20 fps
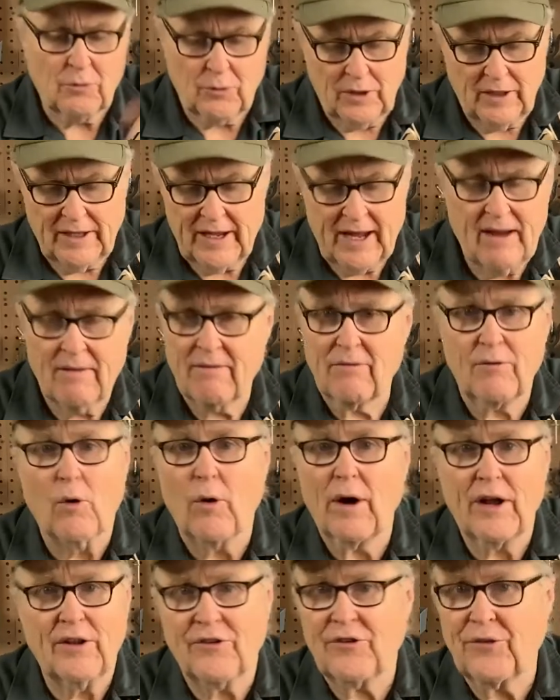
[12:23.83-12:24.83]
really have
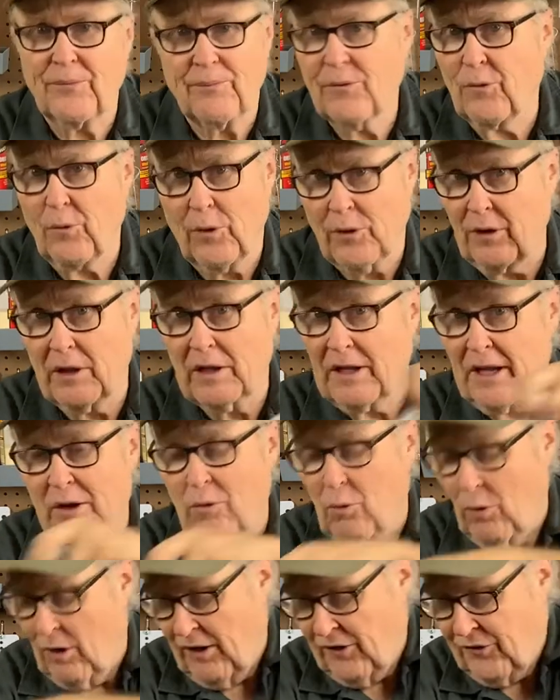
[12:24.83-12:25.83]
voids where the
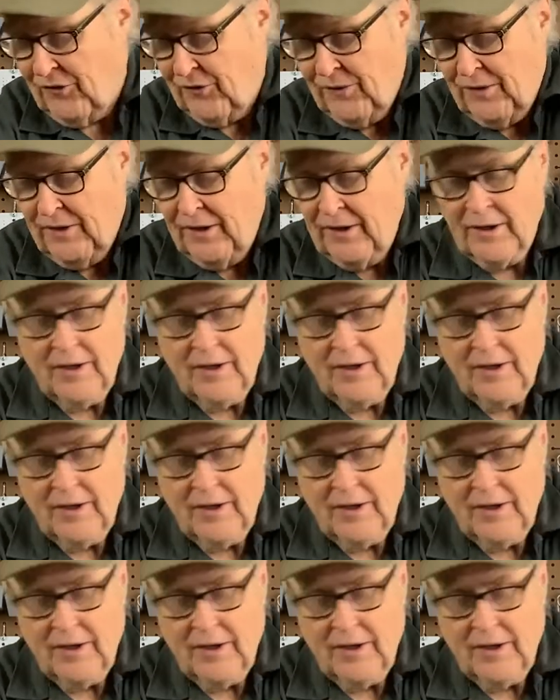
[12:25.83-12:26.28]
leak was.